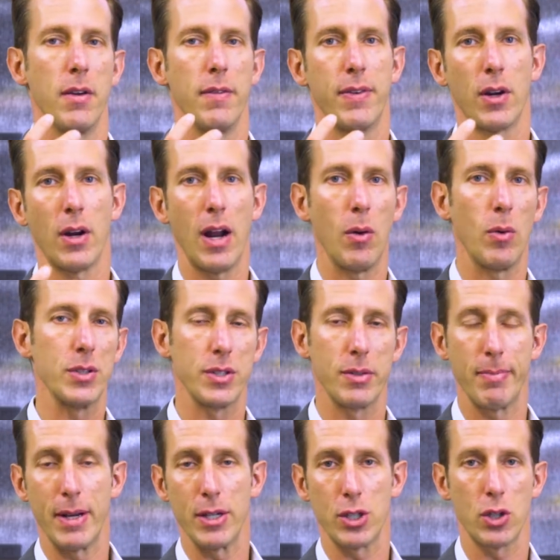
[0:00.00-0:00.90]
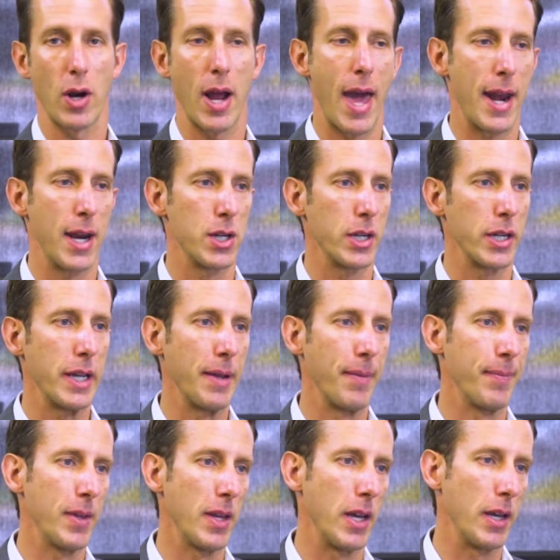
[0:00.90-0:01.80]
figuring out what's the best
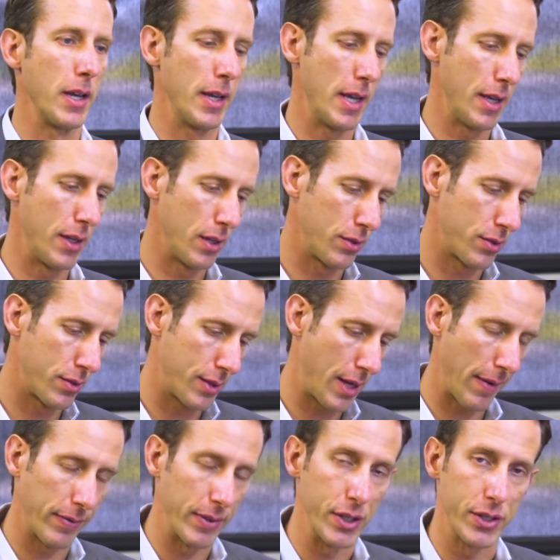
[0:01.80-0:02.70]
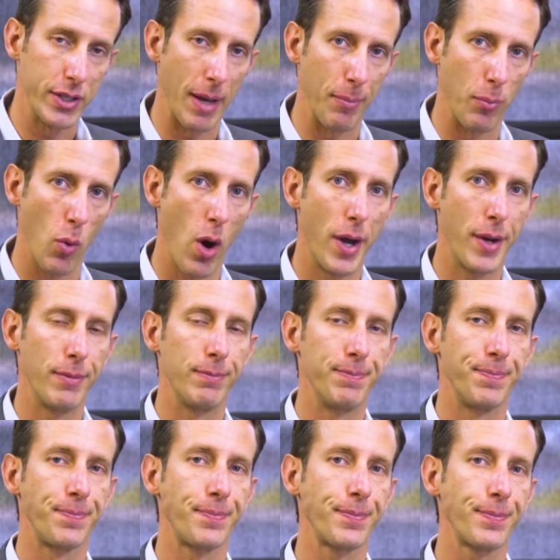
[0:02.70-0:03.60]
strategy, is definitely step
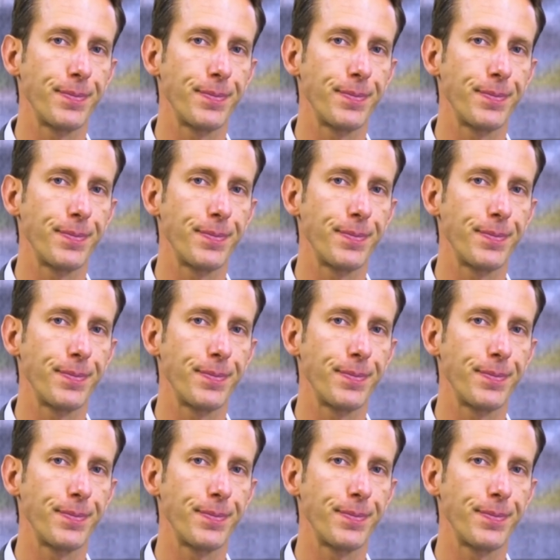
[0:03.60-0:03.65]
one.